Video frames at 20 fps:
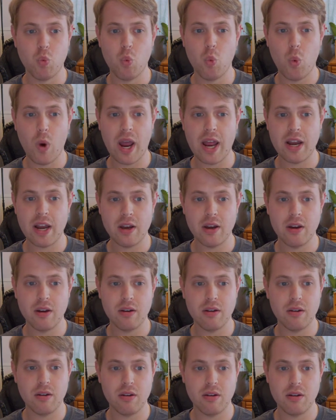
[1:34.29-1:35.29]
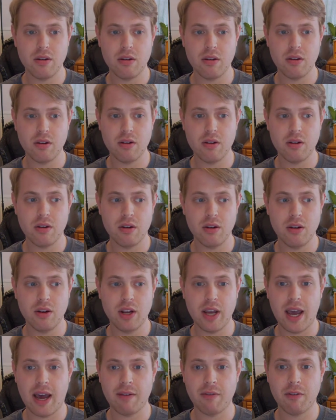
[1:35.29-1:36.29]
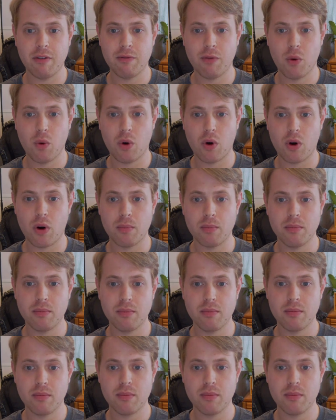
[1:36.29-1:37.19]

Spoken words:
When you have a form,